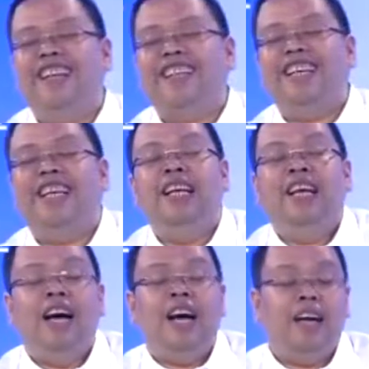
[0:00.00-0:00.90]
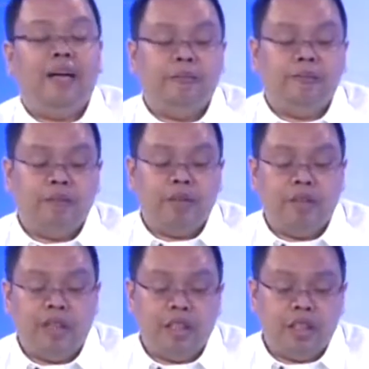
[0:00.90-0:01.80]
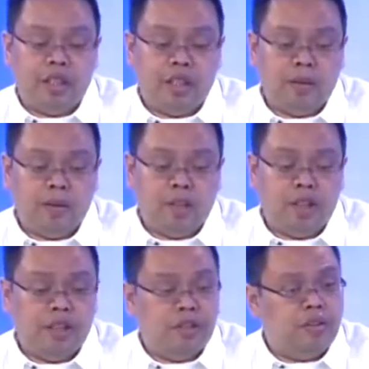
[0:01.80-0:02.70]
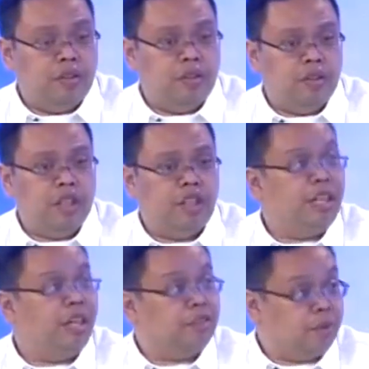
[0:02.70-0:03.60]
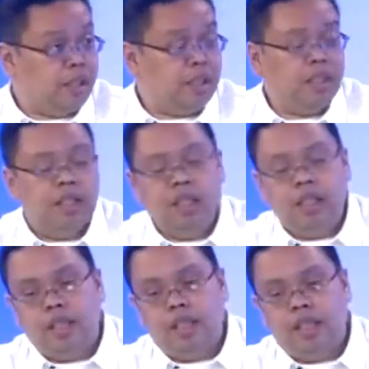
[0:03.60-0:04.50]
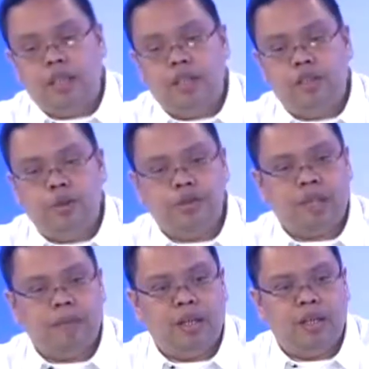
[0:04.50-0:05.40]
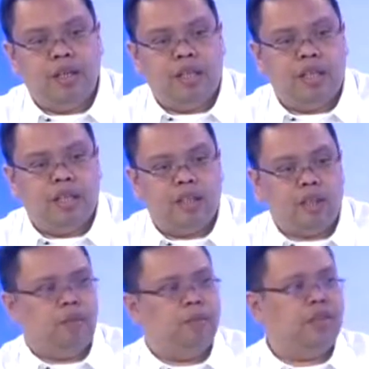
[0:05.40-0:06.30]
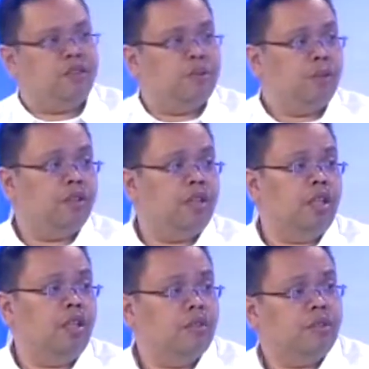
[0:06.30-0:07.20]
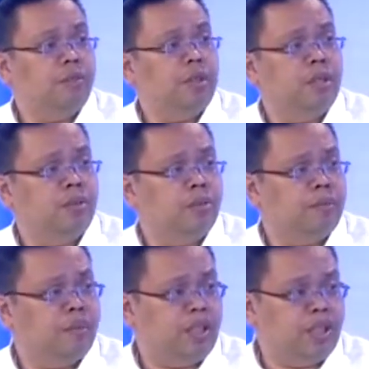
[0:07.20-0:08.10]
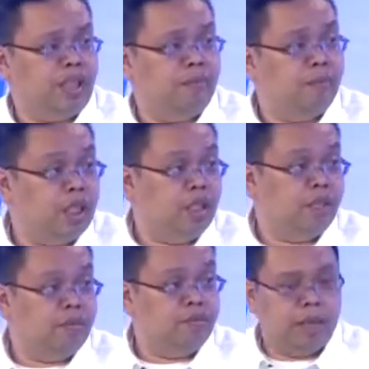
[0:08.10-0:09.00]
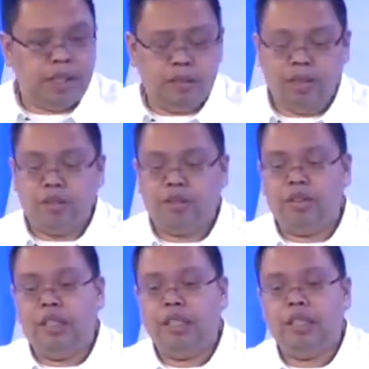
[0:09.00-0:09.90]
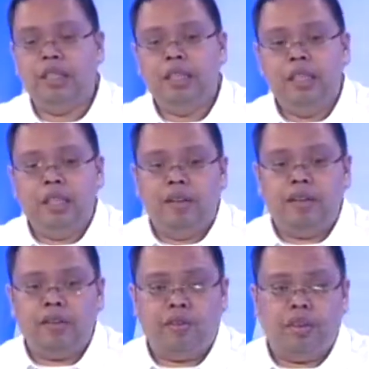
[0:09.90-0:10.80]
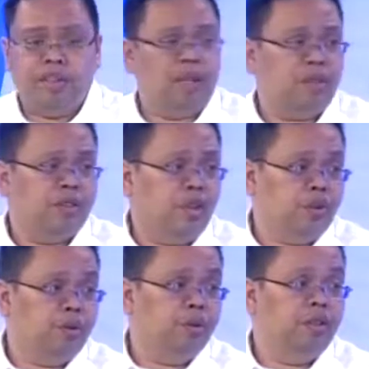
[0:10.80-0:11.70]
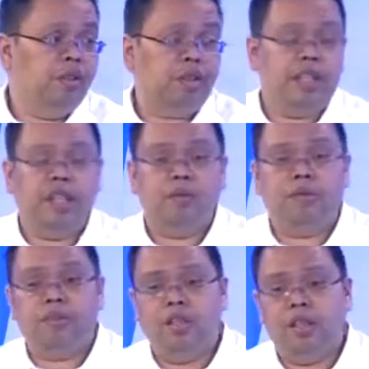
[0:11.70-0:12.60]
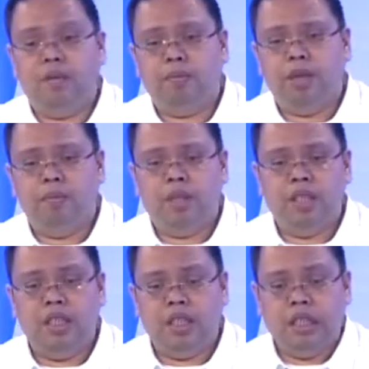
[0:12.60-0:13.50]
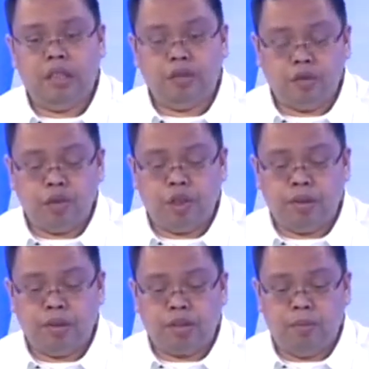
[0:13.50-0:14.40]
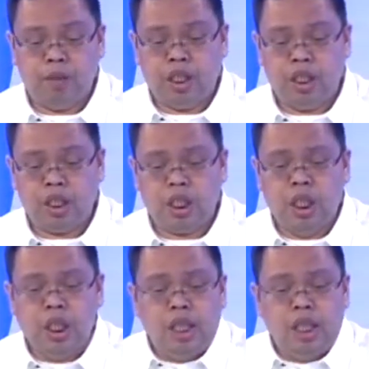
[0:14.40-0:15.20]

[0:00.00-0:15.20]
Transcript: Kidding. All right. Earlier last week, news came out that the COMELEC supposedly lost about 1.9 million biometrics data. That was not true. Okay, that was probably an unfortunate miscommunication.